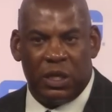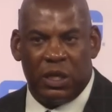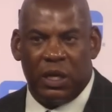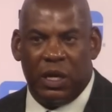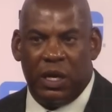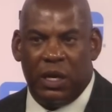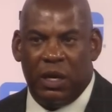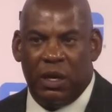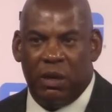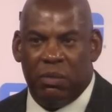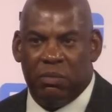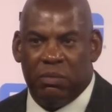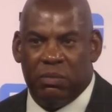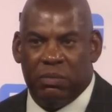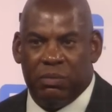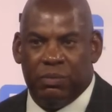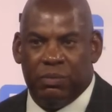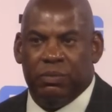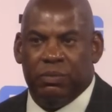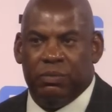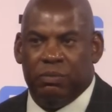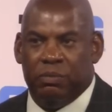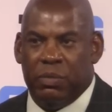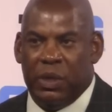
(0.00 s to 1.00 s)
Um,
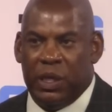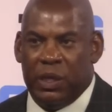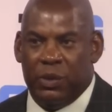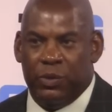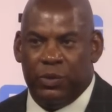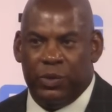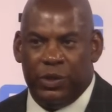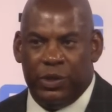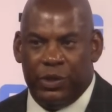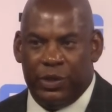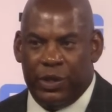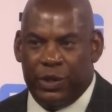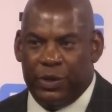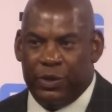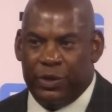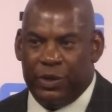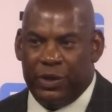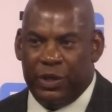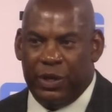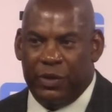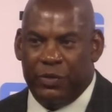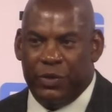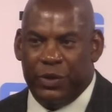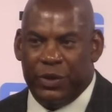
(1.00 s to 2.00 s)
but you know,
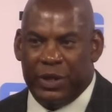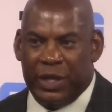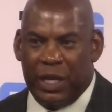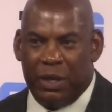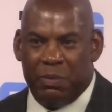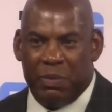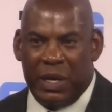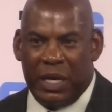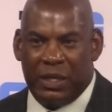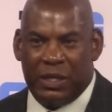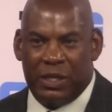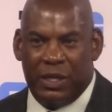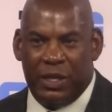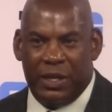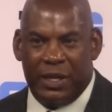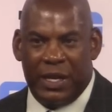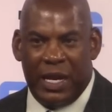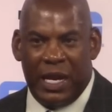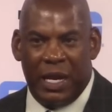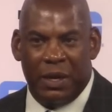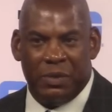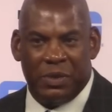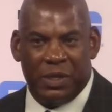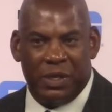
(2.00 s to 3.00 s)
if you think back to the
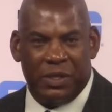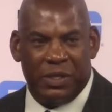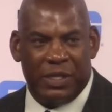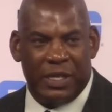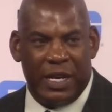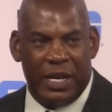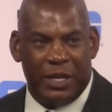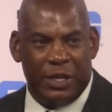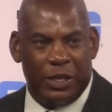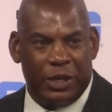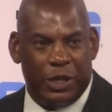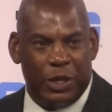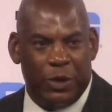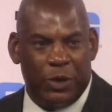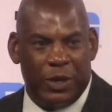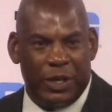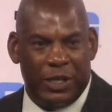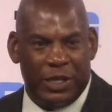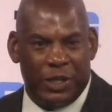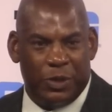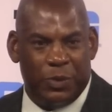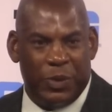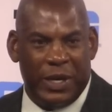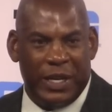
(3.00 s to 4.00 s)
games, every time you throw it
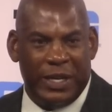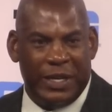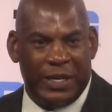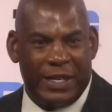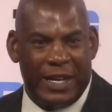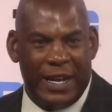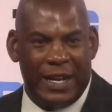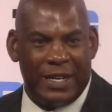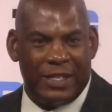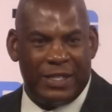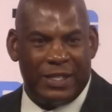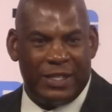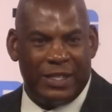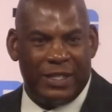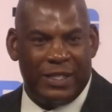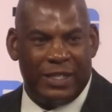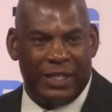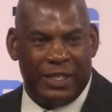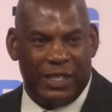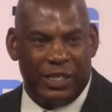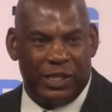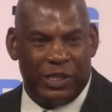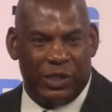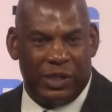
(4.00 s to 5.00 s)
his way, he catches it,
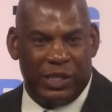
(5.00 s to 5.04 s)
and he's,